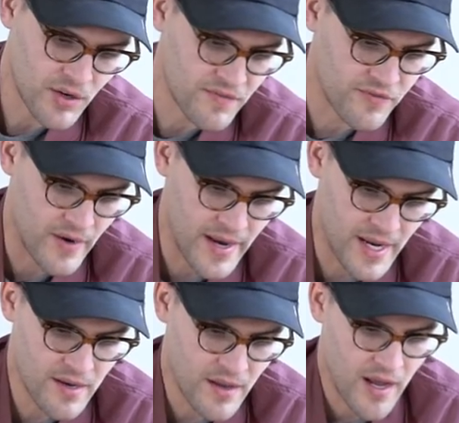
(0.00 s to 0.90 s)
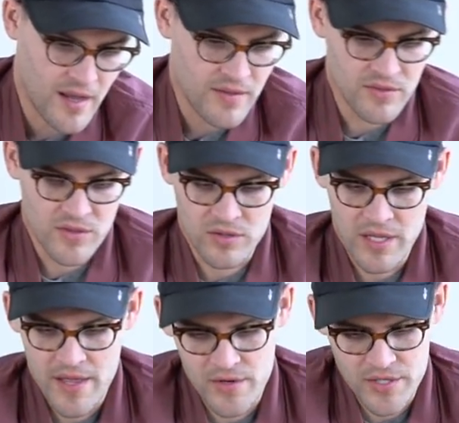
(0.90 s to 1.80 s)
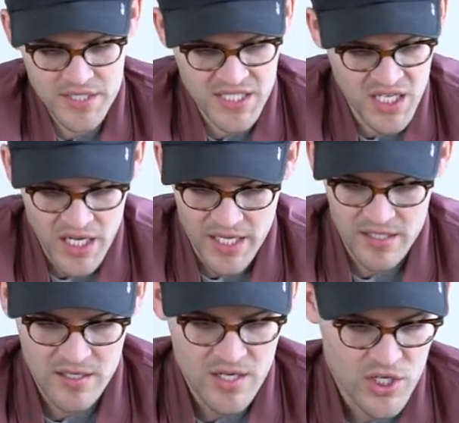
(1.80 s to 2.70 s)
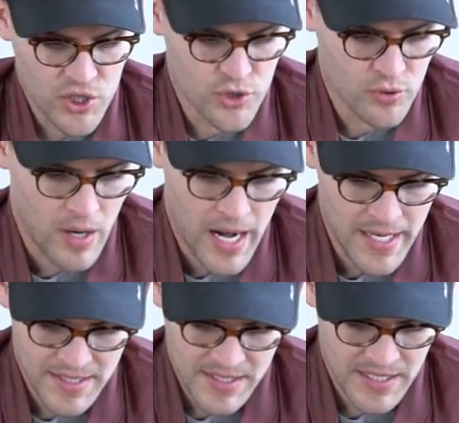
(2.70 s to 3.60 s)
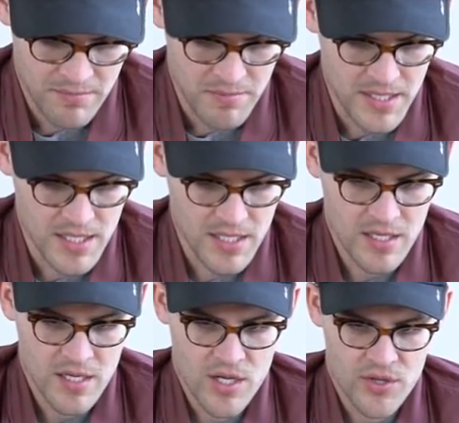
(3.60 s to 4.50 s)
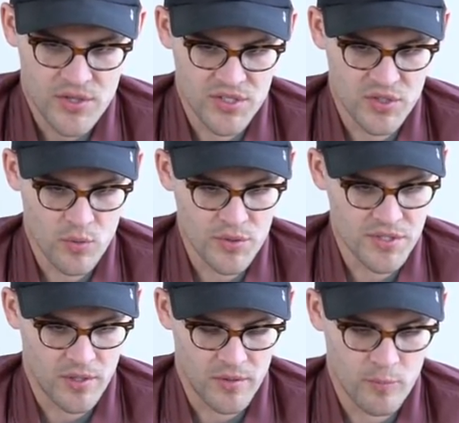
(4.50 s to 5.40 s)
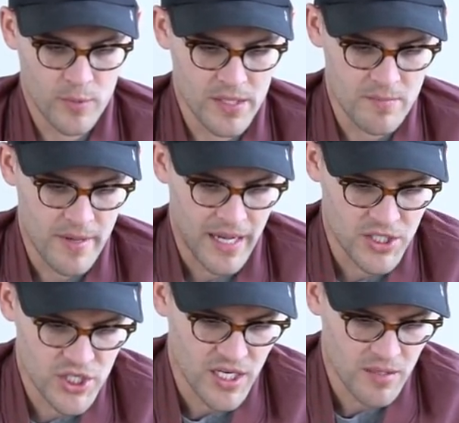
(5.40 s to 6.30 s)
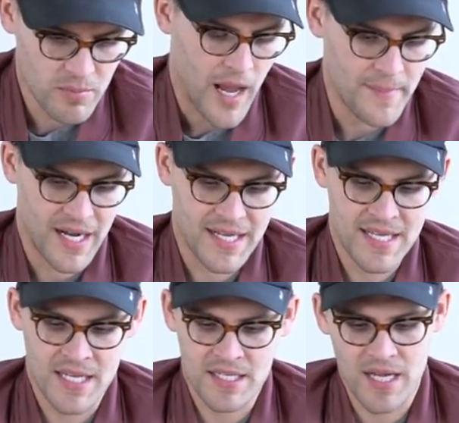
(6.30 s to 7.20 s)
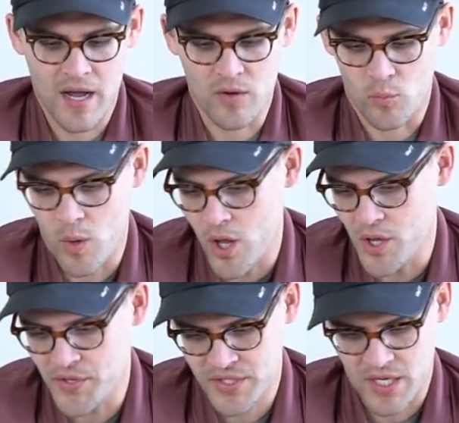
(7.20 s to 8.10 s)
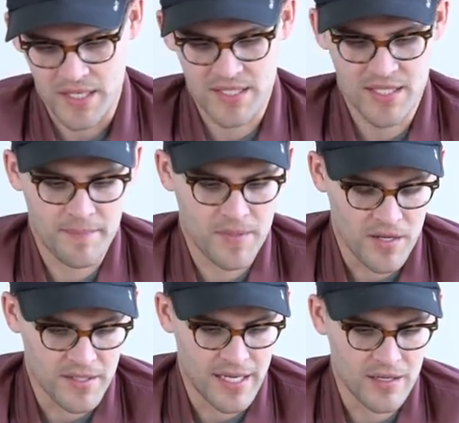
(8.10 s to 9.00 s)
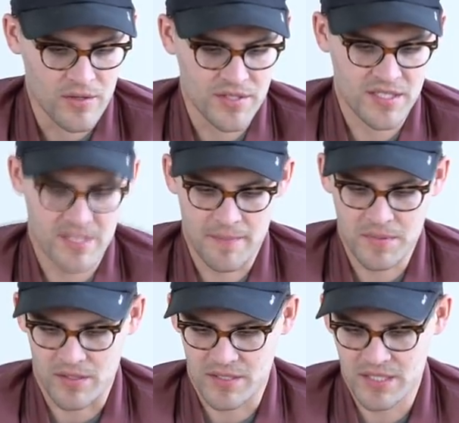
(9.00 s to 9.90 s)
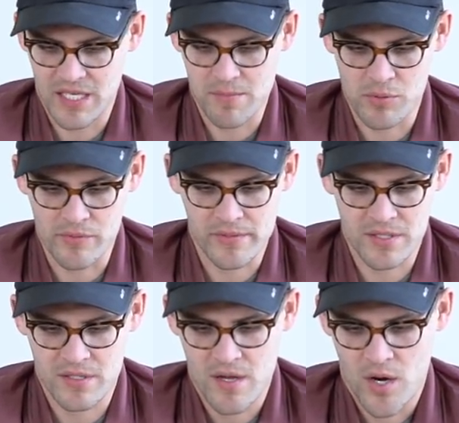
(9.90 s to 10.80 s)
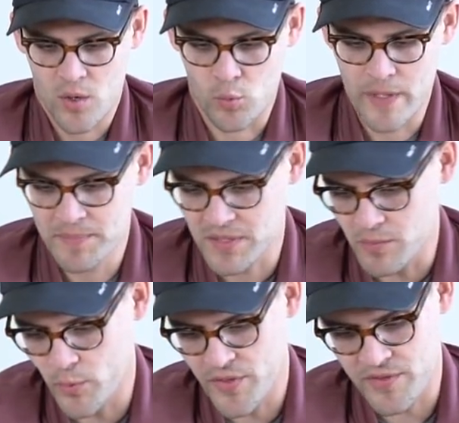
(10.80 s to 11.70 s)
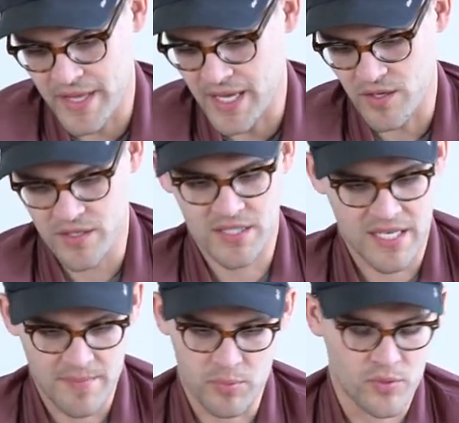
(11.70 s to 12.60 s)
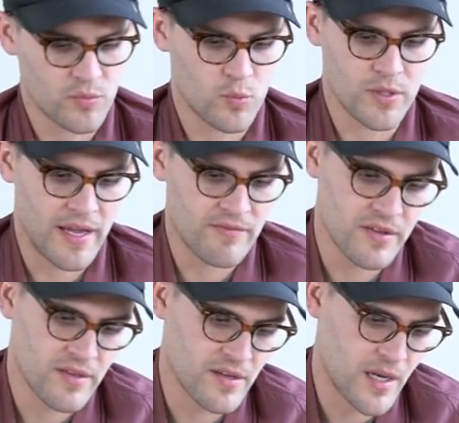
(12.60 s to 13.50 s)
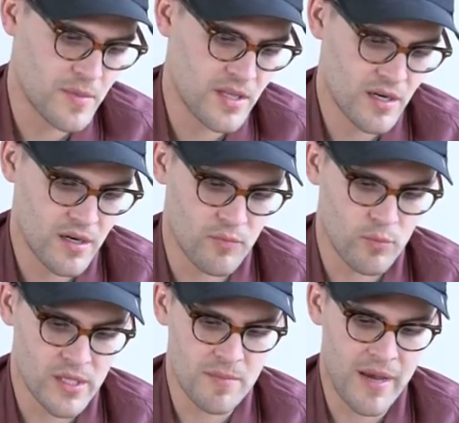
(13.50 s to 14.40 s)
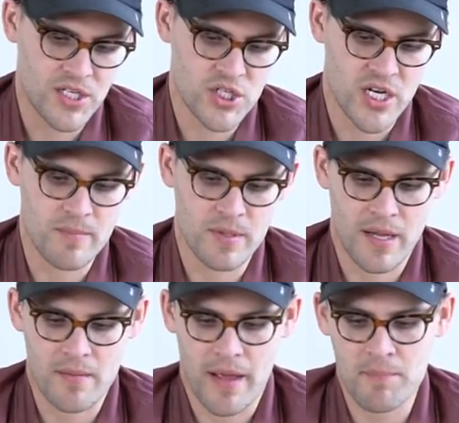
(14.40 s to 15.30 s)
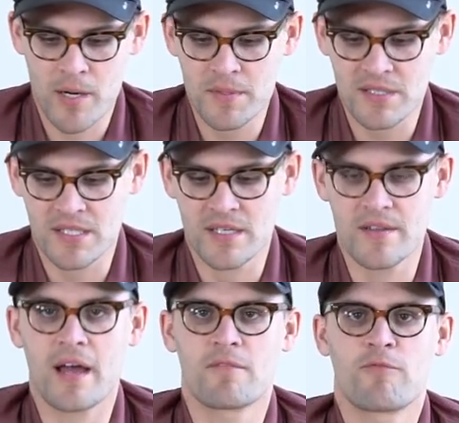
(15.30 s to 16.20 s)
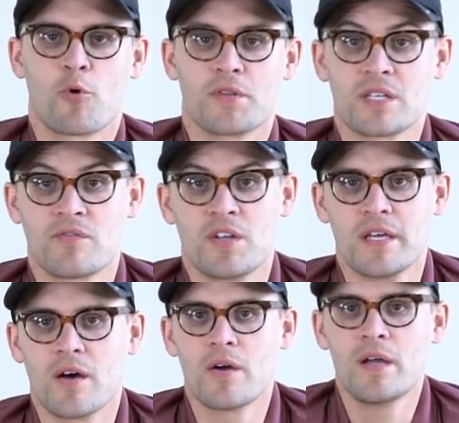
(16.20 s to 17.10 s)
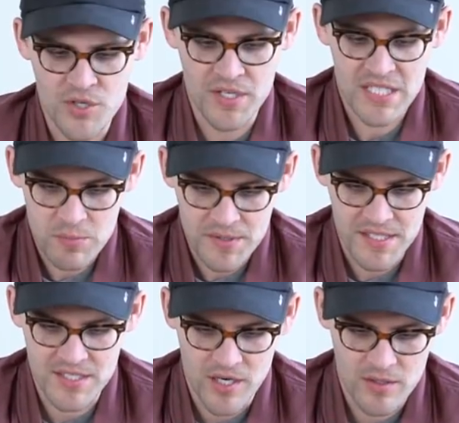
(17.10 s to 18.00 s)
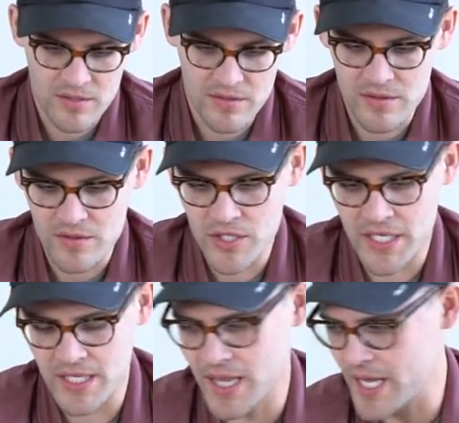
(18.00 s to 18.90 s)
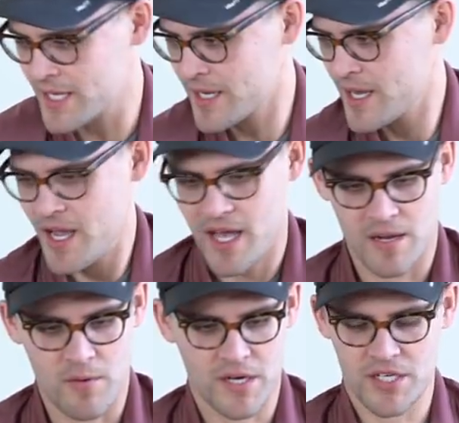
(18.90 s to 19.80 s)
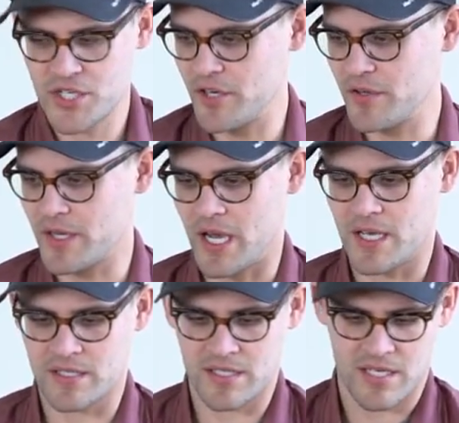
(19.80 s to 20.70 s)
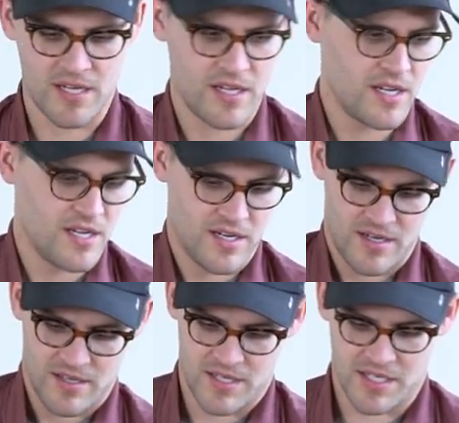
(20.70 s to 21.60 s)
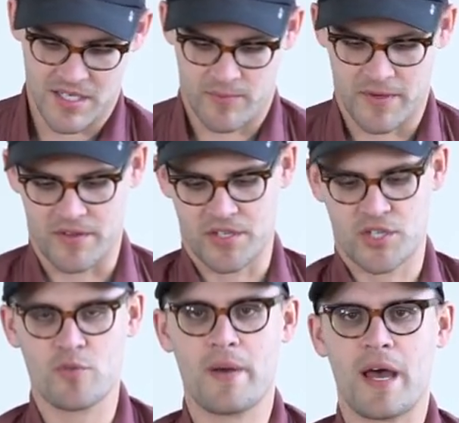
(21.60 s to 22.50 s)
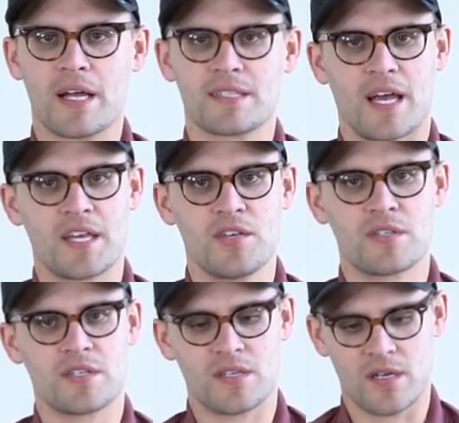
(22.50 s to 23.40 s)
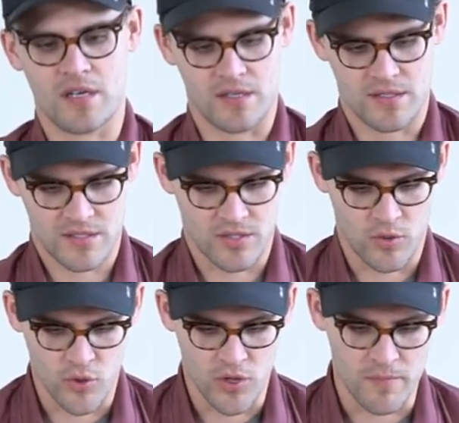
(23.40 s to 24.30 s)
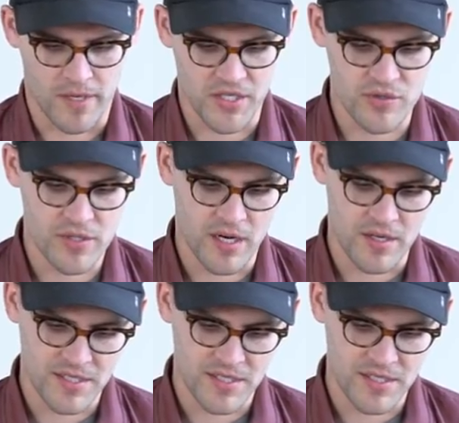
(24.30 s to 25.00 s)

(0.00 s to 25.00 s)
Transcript: are frayed, the leathers cut, dry as can be. The soles are in really bad shape. I mean, I kicked down walls, I stepped on nails, stepped on staples, ripped them with nails, staples, wood, everything. I mean, they're in really bad shape, and I, I purposely did that for this video. So this is what they start looking like, and I wanted to show you guys this is one of the shoe bags. I use it to, to hold all my shoe care